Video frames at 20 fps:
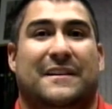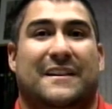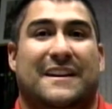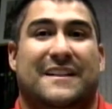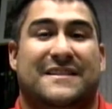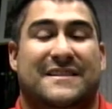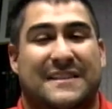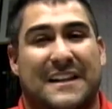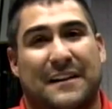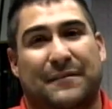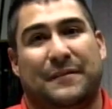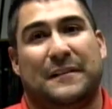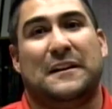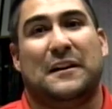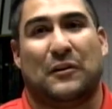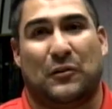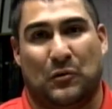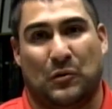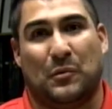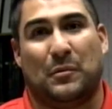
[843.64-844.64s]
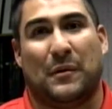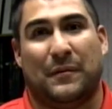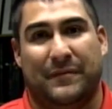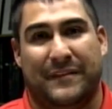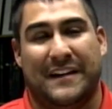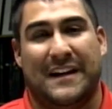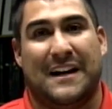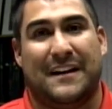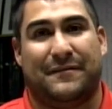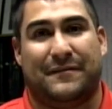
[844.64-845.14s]
it's definitely a group of
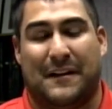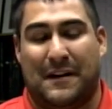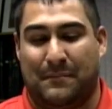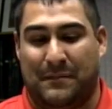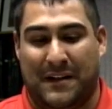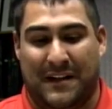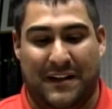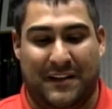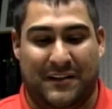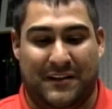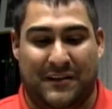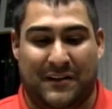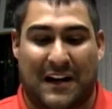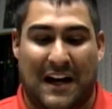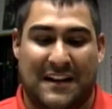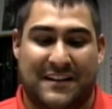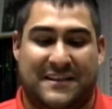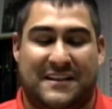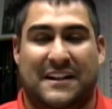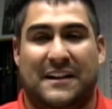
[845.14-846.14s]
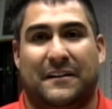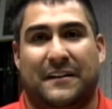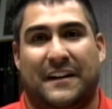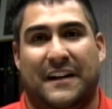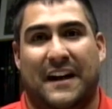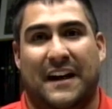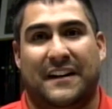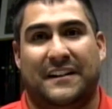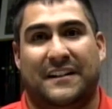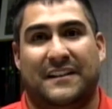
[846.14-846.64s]
death. You got Sierra
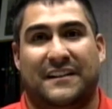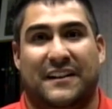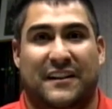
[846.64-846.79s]
Canyon,